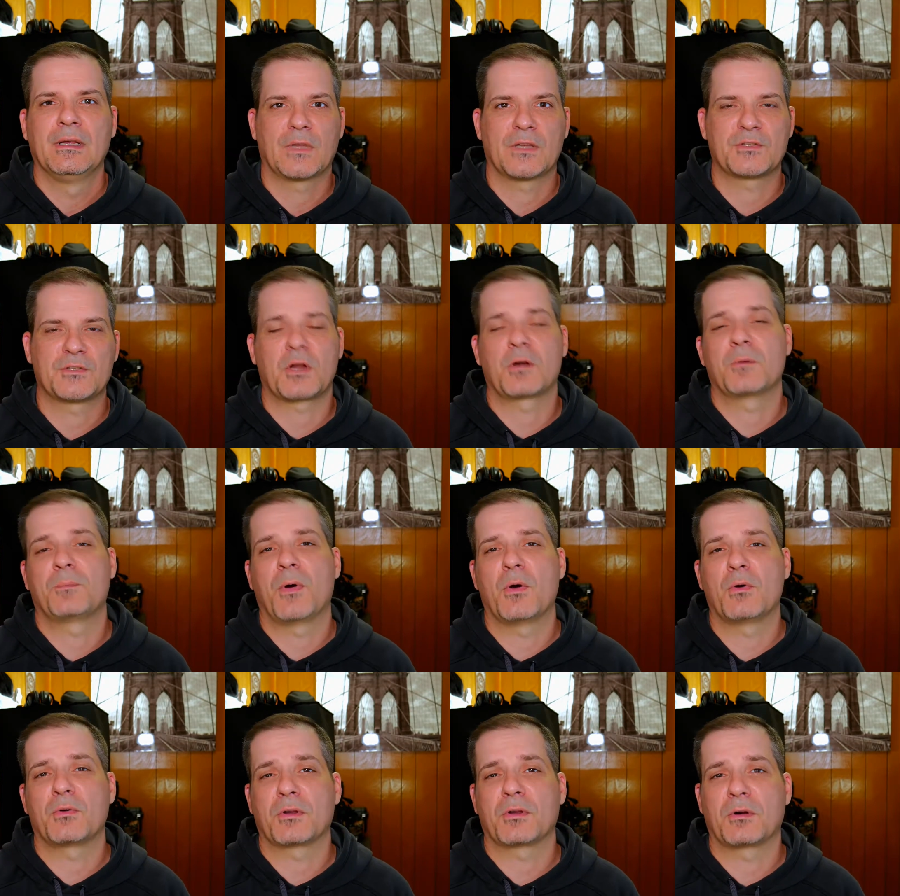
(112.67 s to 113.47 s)
I started
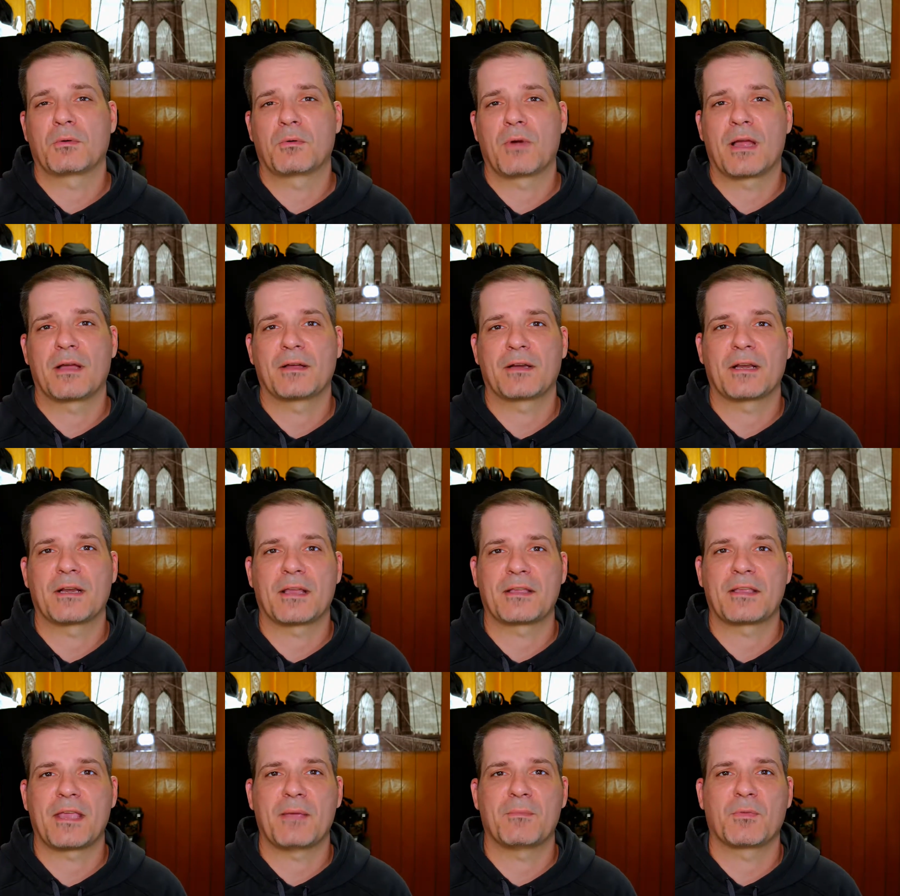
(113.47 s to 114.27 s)
poking around
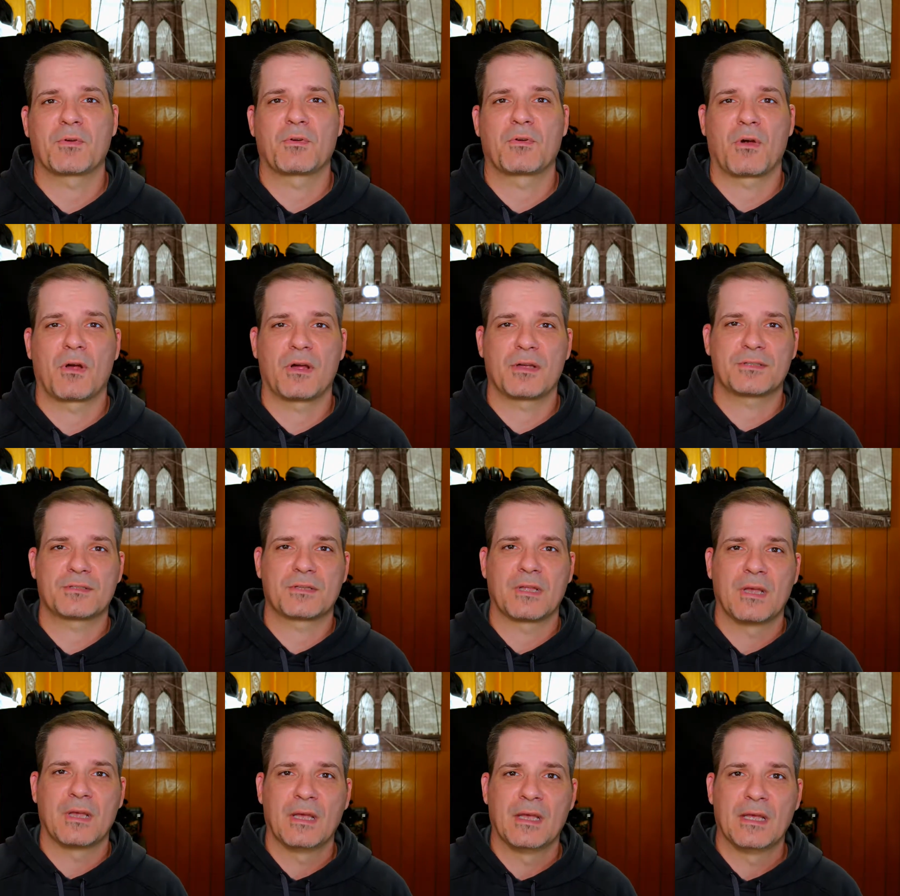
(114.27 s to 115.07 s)
and I came
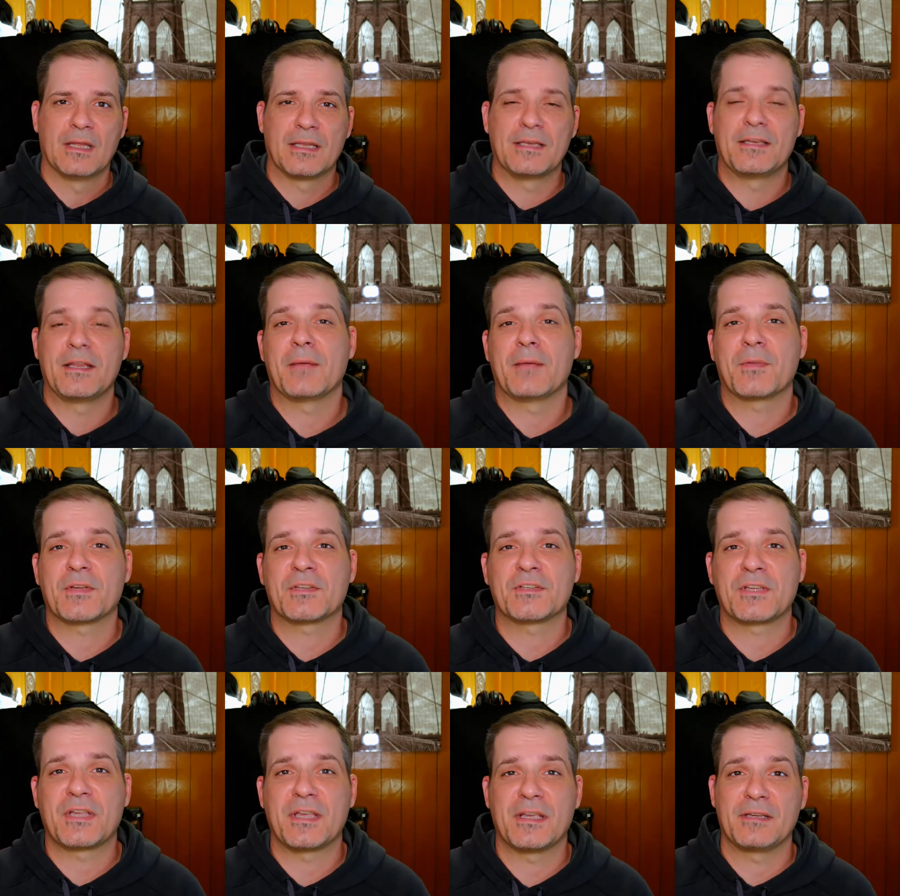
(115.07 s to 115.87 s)
across the
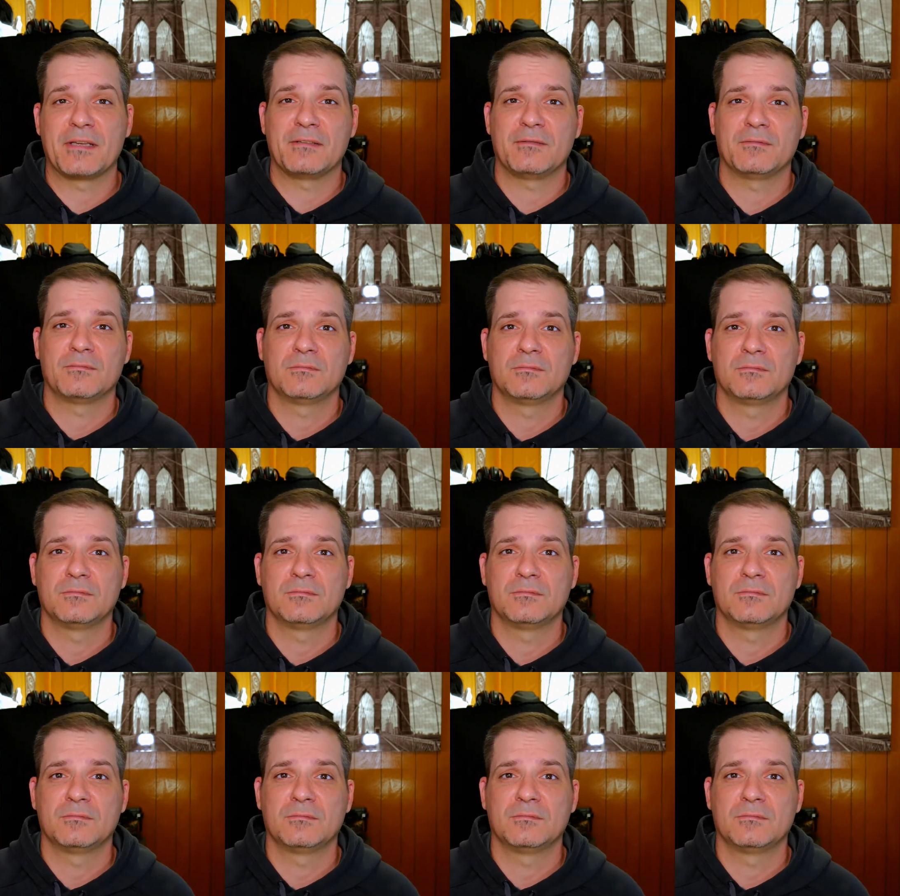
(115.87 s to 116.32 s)
DMXKing